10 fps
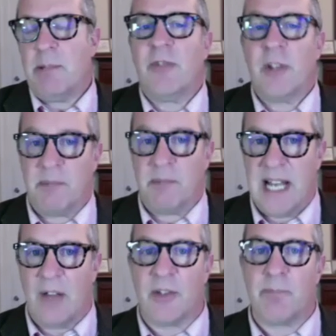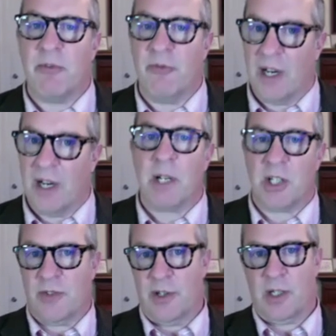for themselves, but very
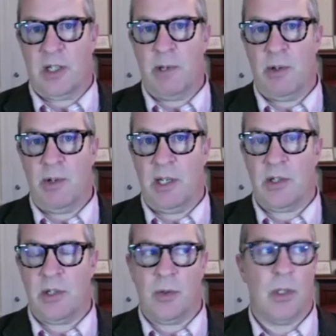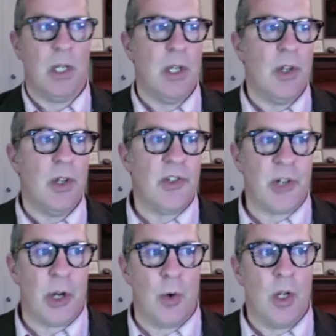much for their community too.
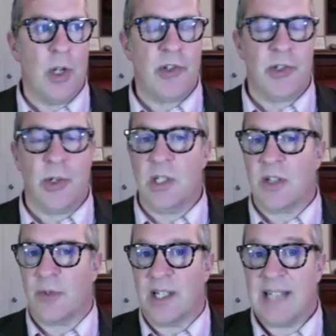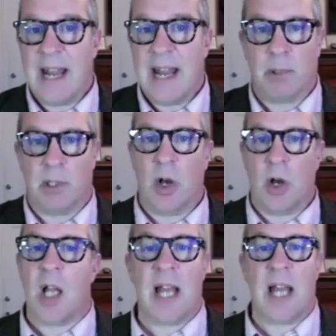So students, for example,
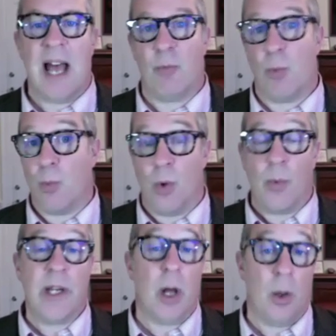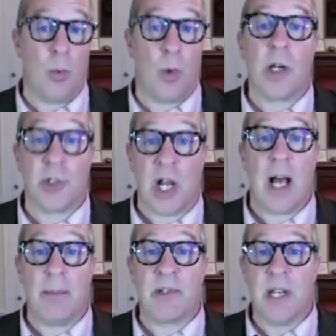all have what we call work
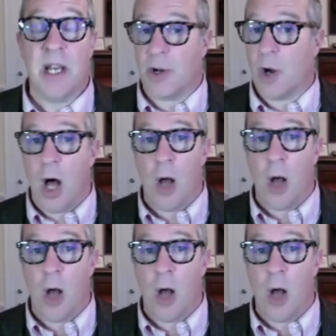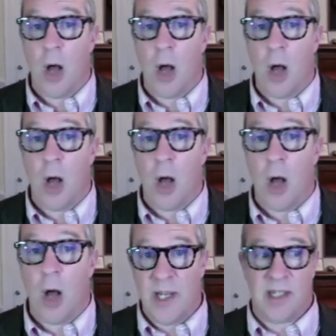jobs. They're
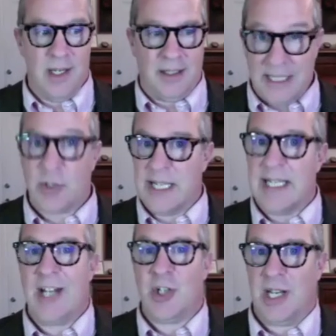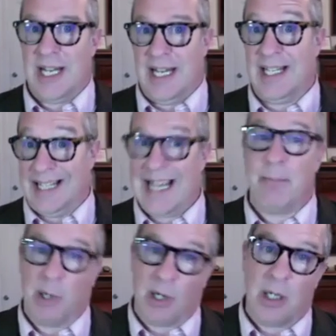always literally
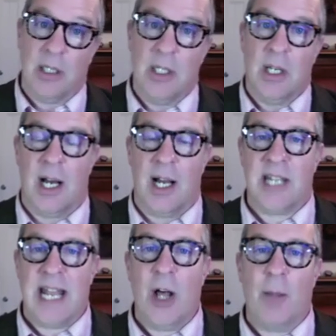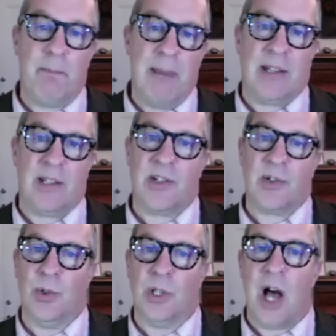engaging in labor to help
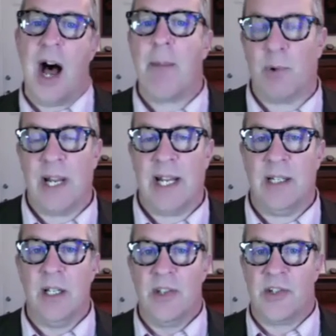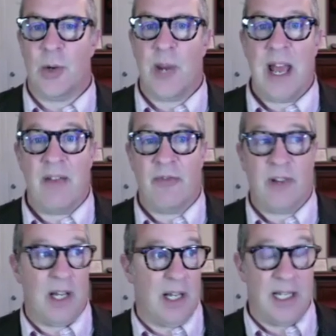make the school operate. So we
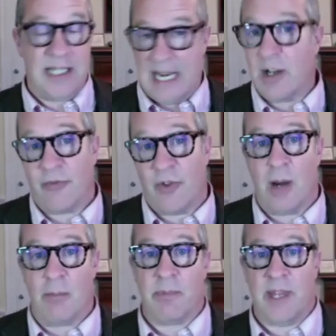have a dairy farm